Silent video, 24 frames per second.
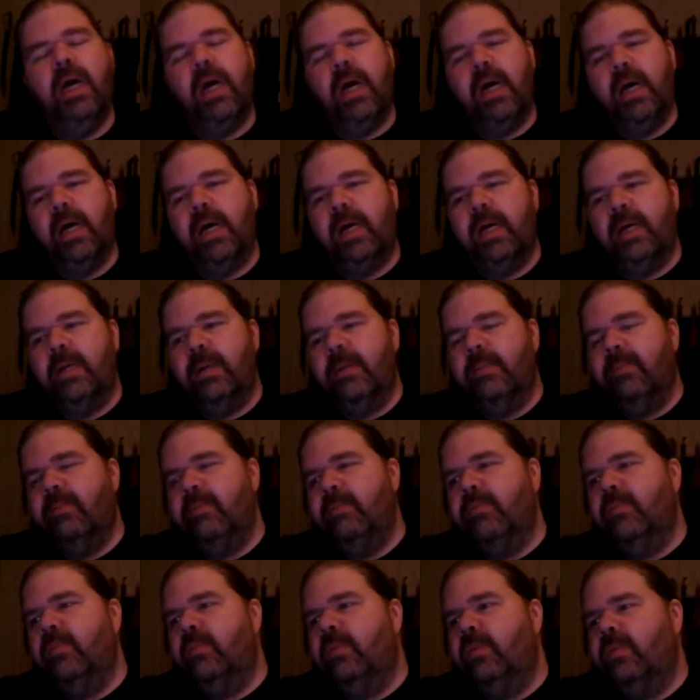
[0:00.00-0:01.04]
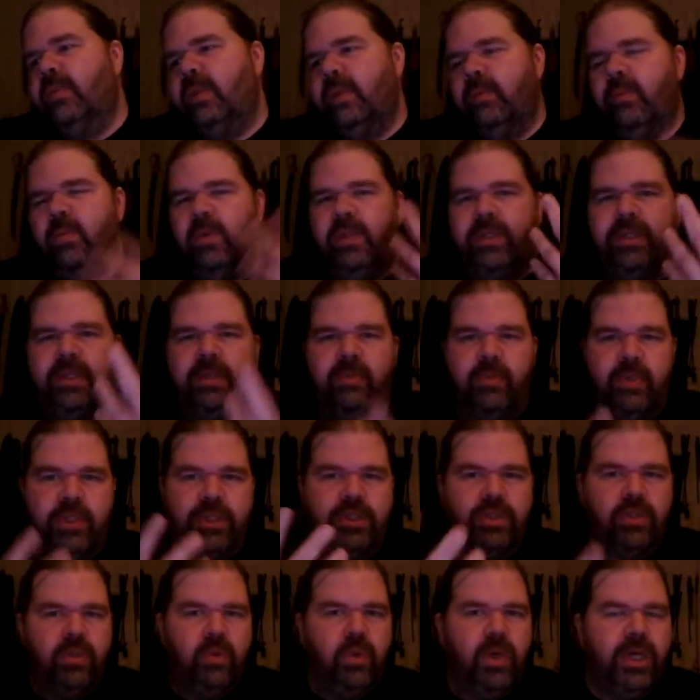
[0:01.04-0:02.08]
Um, the, with the
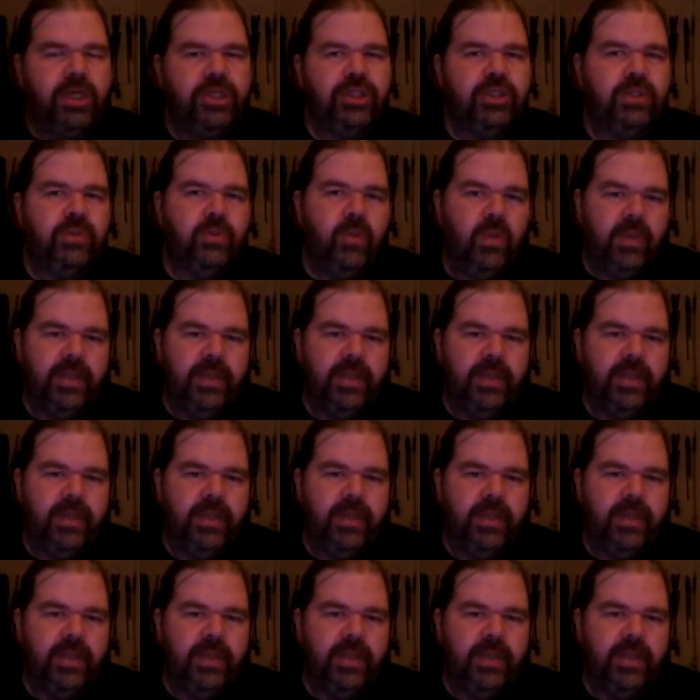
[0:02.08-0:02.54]
original question